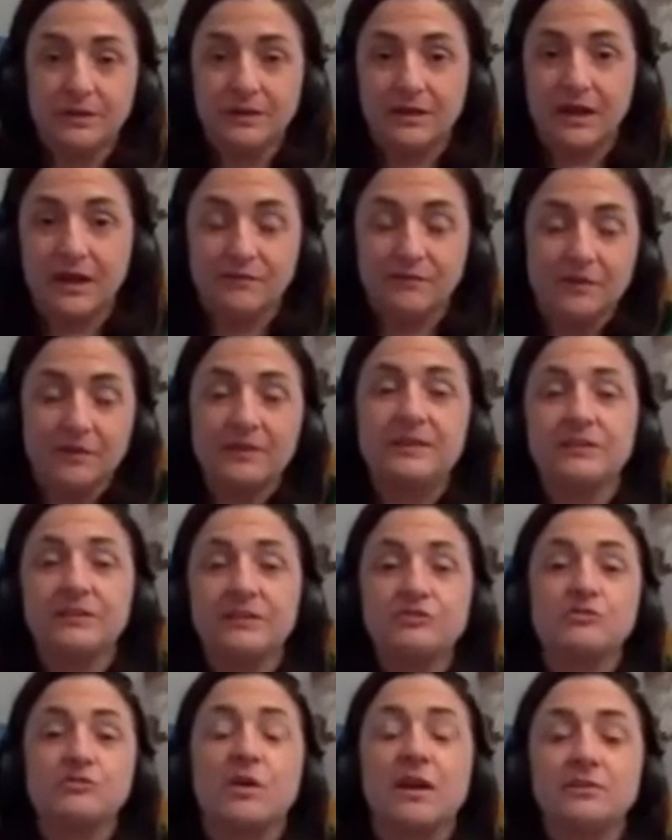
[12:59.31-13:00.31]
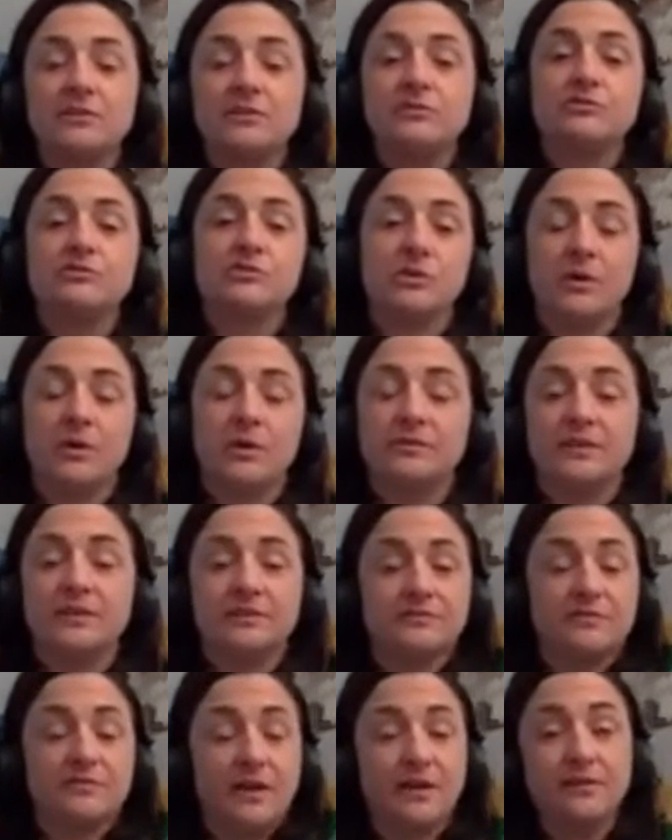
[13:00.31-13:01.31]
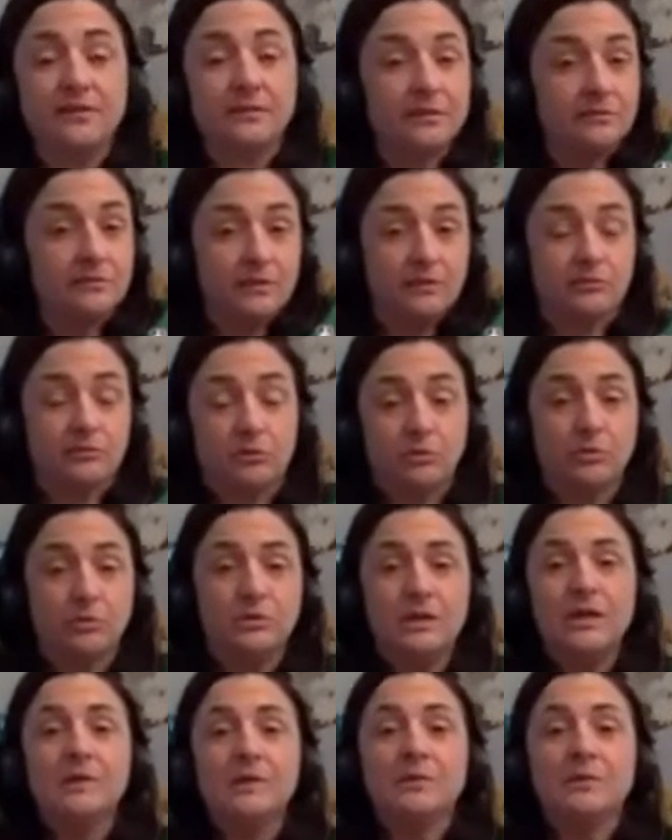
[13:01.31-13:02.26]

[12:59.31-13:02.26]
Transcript: Oh, yeah. I feel like he's trying to show out. That's fine. That's cool.